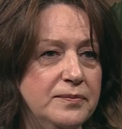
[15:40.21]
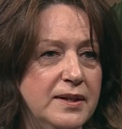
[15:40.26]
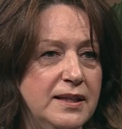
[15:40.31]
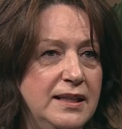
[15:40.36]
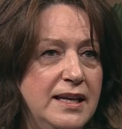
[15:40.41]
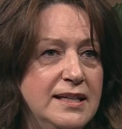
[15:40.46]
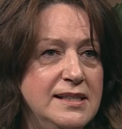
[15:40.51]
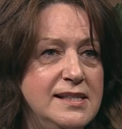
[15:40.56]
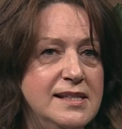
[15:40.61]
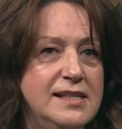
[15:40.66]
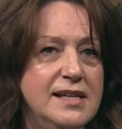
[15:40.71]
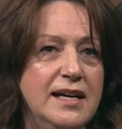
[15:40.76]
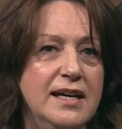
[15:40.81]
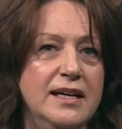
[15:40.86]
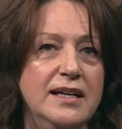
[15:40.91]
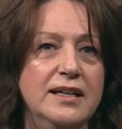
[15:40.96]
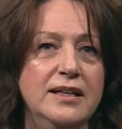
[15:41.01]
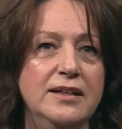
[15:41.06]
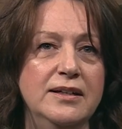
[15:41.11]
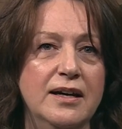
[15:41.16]
let's
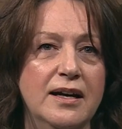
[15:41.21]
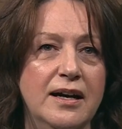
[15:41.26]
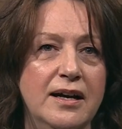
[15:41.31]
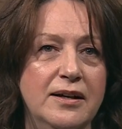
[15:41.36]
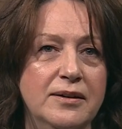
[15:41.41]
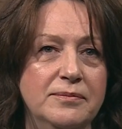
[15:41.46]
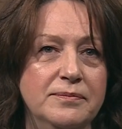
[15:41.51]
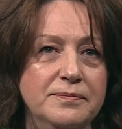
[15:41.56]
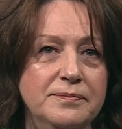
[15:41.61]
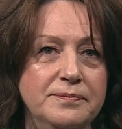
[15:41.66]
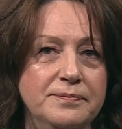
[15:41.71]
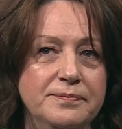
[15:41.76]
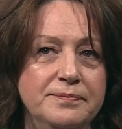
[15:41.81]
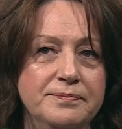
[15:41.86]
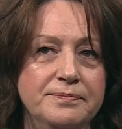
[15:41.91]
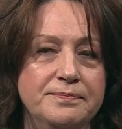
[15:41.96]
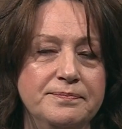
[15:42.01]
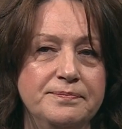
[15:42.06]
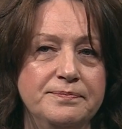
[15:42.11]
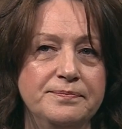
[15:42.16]
say,
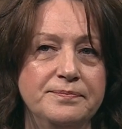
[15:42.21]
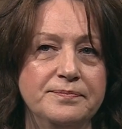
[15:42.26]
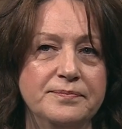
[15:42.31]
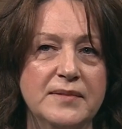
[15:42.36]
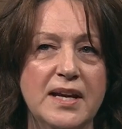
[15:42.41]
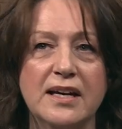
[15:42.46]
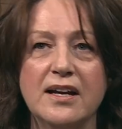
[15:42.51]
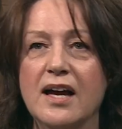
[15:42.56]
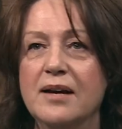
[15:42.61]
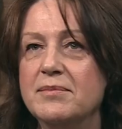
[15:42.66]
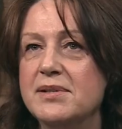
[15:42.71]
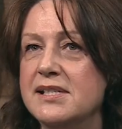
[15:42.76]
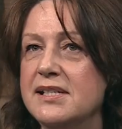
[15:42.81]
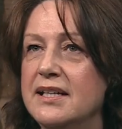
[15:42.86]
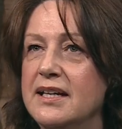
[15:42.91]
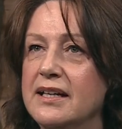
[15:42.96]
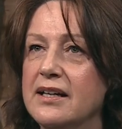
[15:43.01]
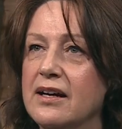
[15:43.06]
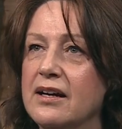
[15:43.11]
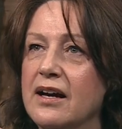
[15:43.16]
like I'm
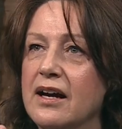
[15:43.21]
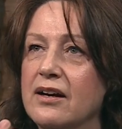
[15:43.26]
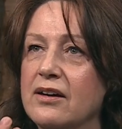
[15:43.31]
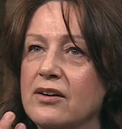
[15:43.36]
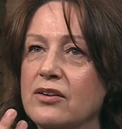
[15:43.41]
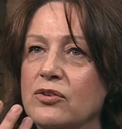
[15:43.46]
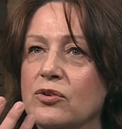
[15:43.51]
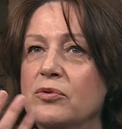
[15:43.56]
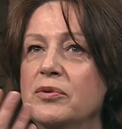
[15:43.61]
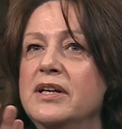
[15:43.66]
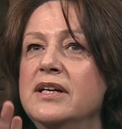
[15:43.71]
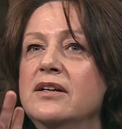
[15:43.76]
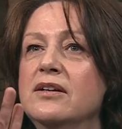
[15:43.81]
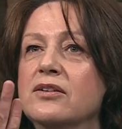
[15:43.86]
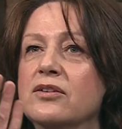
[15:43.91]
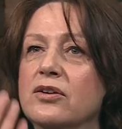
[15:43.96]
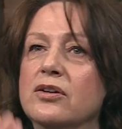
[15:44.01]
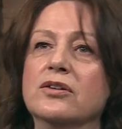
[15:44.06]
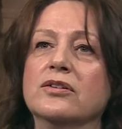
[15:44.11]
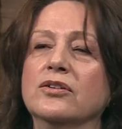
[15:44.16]
seeing a green
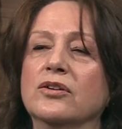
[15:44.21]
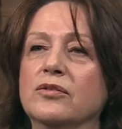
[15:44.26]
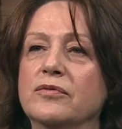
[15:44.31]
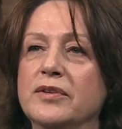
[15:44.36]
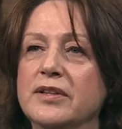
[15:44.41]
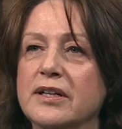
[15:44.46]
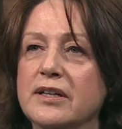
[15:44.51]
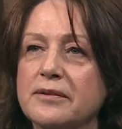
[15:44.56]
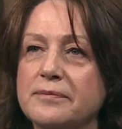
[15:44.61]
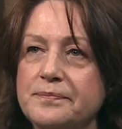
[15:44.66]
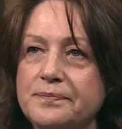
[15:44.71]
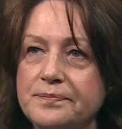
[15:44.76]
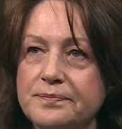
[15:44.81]
curtain over there.